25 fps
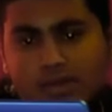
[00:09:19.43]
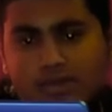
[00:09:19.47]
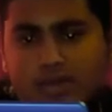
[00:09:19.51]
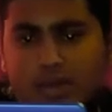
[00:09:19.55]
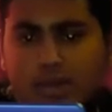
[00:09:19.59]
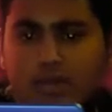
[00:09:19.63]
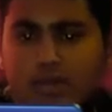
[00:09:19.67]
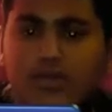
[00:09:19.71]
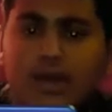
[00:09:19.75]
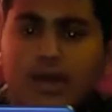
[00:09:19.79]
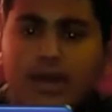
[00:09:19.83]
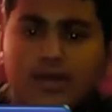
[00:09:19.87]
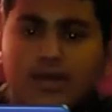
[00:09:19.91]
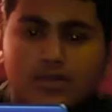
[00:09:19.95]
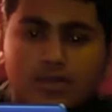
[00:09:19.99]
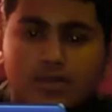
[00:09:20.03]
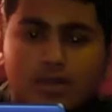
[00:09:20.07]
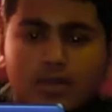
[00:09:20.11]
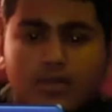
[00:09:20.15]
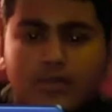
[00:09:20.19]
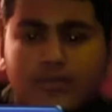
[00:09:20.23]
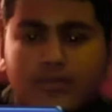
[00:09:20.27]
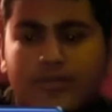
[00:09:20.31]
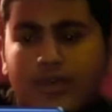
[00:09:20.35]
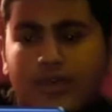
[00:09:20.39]
So you can
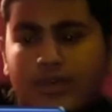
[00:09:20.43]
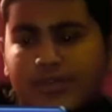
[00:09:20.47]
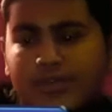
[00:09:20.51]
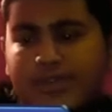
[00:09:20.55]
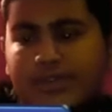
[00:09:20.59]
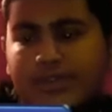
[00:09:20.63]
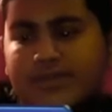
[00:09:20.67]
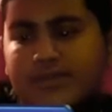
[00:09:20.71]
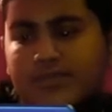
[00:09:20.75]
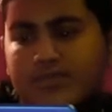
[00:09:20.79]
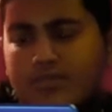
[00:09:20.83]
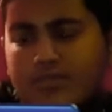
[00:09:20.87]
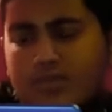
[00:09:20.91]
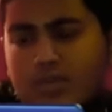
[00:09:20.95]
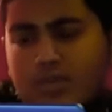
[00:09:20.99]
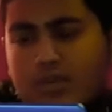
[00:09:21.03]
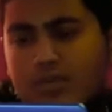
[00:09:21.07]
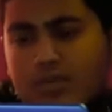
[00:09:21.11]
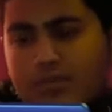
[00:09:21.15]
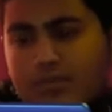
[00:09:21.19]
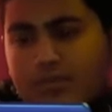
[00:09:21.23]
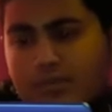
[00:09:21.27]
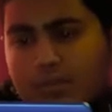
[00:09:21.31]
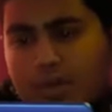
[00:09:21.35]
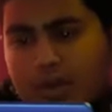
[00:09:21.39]
go for this
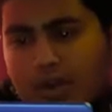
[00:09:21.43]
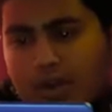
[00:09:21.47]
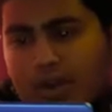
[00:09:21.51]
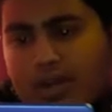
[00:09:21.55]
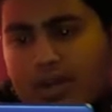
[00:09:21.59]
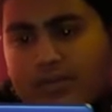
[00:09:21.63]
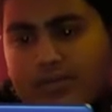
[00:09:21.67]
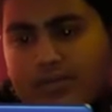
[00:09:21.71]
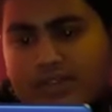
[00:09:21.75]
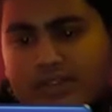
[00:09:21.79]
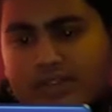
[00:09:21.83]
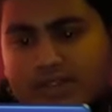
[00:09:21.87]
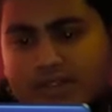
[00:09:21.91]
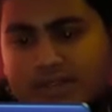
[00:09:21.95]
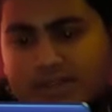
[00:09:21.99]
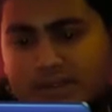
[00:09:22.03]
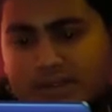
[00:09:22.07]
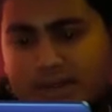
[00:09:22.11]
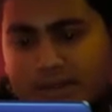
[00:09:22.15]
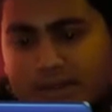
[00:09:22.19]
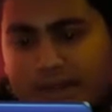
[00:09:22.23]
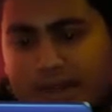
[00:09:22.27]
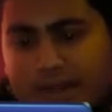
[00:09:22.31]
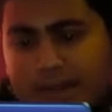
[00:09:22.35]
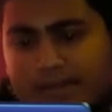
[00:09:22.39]
model, which is
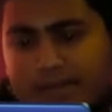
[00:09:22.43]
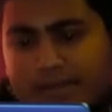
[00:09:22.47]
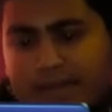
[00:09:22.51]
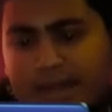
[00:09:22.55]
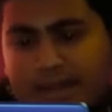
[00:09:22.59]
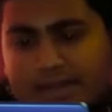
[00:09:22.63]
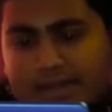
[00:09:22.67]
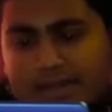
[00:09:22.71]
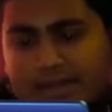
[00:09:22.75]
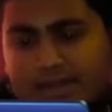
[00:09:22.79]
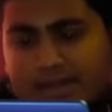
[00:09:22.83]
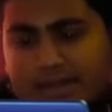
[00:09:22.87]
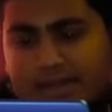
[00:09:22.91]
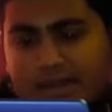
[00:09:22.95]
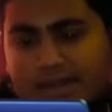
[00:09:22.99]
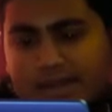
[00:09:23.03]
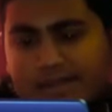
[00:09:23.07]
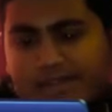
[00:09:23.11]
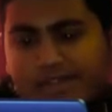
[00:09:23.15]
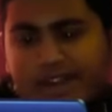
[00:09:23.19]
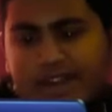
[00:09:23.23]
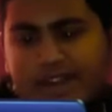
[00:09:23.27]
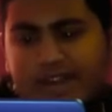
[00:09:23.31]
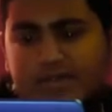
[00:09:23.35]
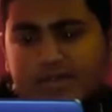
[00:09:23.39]
the name that's this
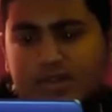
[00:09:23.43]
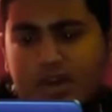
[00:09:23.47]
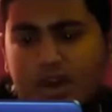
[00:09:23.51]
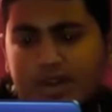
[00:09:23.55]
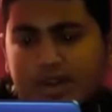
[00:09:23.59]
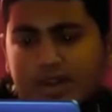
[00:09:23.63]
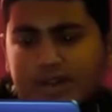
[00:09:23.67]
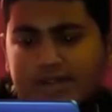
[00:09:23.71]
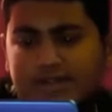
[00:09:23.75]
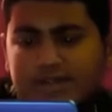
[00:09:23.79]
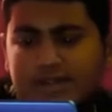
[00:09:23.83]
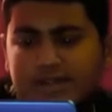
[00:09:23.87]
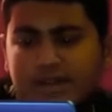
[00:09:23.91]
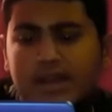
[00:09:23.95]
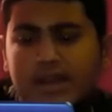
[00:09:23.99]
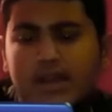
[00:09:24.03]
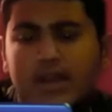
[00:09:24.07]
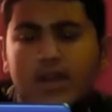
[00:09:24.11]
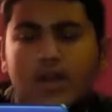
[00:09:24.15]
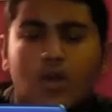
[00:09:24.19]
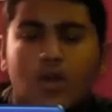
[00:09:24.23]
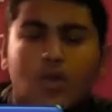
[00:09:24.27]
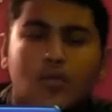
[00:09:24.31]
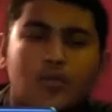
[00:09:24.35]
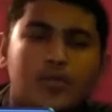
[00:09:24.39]
Infinix Hot S3,
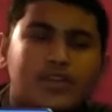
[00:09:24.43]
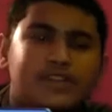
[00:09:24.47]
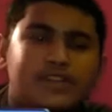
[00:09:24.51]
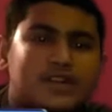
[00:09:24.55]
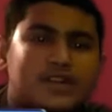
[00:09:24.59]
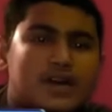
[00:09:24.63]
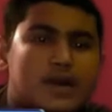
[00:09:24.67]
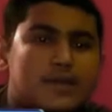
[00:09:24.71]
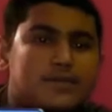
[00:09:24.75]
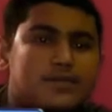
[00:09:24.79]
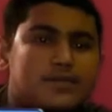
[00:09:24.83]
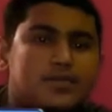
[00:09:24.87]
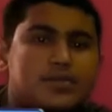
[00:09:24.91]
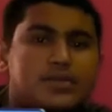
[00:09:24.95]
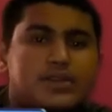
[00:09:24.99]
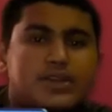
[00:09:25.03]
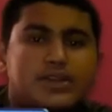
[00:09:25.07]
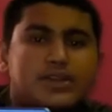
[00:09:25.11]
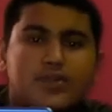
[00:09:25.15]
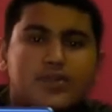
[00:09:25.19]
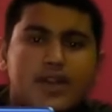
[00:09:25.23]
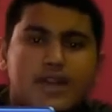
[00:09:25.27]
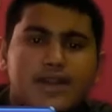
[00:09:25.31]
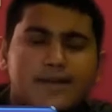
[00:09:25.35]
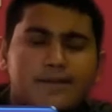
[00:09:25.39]
which comes with
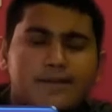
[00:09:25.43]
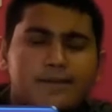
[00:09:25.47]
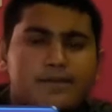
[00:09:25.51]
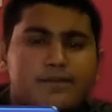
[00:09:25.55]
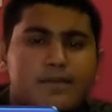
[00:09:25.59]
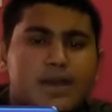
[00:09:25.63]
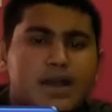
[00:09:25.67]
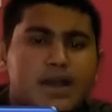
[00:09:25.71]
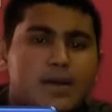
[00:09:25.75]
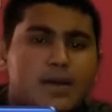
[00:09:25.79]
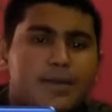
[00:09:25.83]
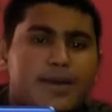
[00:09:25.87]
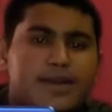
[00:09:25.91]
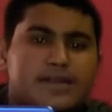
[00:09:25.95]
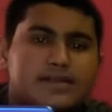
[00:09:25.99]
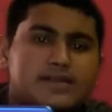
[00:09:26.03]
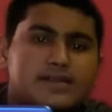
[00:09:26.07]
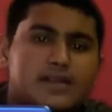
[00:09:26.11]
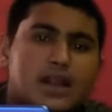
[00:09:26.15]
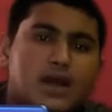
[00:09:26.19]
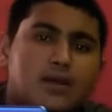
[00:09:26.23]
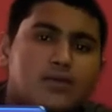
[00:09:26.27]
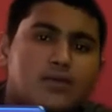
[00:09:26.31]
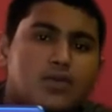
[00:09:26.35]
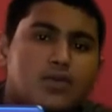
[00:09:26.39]
a 20
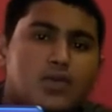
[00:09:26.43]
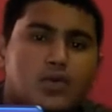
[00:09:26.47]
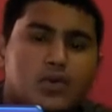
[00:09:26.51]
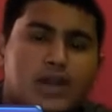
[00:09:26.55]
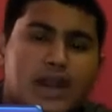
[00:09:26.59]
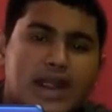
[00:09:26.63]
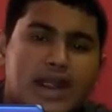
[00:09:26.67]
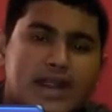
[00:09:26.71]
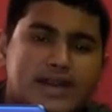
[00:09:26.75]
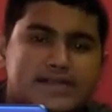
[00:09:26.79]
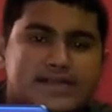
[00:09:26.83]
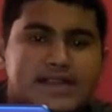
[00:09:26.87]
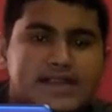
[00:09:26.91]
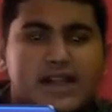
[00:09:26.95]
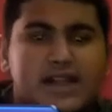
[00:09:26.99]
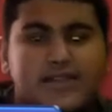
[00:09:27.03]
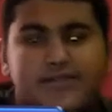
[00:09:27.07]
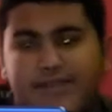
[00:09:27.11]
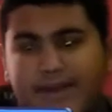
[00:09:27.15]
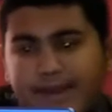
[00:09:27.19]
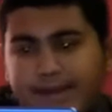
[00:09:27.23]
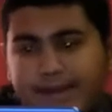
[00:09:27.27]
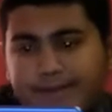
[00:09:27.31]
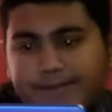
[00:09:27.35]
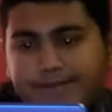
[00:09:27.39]
megapixel of low light
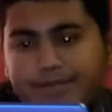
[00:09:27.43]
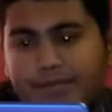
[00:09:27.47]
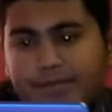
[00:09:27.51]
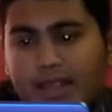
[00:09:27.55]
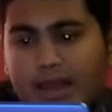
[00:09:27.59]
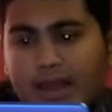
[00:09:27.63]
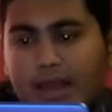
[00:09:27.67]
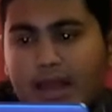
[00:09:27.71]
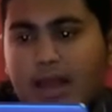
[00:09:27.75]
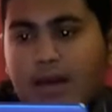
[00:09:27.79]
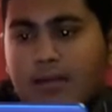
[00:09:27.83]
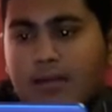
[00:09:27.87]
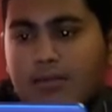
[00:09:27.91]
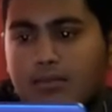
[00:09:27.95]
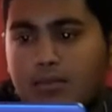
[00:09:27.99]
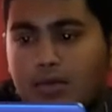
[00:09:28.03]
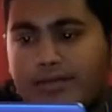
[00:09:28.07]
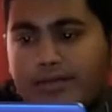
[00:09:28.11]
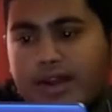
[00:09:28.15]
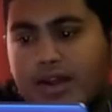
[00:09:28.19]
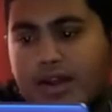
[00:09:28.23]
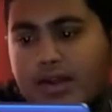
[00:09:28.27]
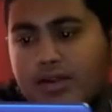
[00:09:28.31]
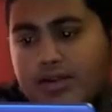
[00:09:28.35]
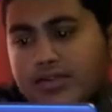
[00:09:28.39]
selfie.
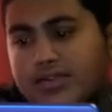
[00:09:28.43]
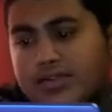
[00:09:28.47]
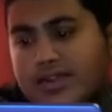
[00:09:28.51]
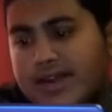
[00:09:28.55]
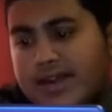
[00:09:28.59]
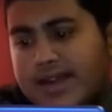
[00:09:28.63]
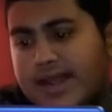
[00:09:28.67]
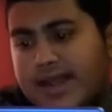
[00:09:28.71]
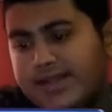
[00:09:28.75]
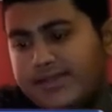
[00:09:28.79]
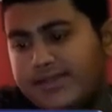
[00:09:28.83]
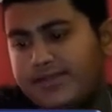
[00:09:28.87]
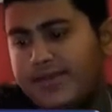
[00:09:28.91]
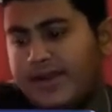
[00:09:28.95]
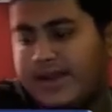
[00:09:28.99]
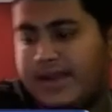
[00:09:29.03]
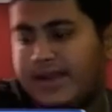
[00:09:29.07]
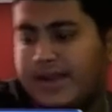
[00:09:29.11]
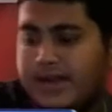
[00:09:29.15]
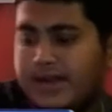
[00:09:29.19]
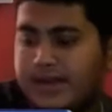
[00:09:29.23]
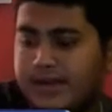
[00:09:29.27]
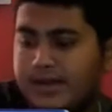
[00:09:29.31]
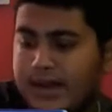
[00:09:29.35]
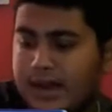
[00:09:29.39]
Moving on to the next
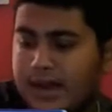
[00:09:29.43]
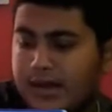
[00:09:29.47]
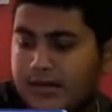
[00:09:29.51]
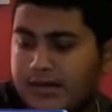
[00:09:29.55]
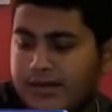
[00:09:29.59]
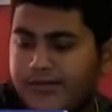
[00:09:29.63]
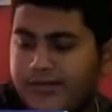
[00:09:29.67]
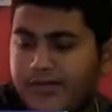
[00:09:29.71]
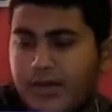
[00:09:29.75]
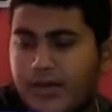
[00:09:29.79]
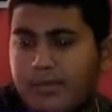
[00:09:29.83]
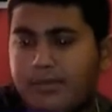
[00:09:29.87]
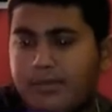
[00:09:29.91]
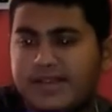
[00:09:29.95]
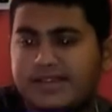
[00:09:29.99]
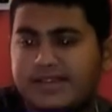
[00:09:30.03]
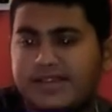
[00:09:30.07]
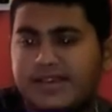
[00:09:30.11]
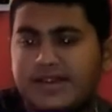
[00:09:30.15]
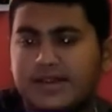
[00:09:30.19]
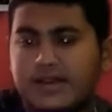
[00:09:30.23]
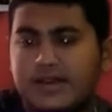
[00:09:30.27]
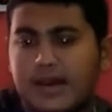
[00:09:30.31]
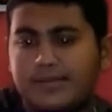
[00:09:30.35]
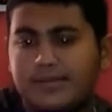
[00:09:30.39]
variant. Now if your
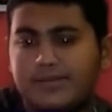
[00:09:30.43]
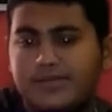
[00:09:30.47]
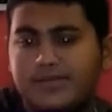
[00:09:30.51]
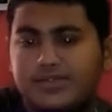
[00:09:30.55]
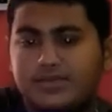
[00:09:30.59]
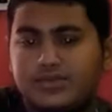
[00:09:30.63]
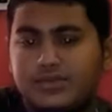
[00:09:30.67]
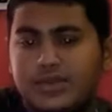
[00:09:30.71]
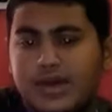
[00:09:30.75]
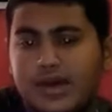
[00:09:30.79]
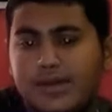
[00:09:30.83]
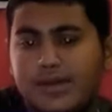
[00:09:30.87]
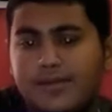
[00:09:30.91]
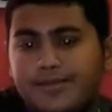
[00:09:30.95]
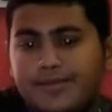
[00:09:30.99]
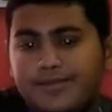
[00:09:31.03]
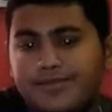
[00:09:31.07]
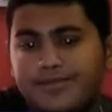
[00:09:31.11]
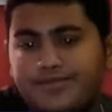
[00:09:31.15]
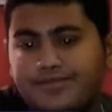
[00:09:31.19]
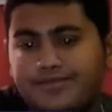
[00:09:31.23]
budget comes to the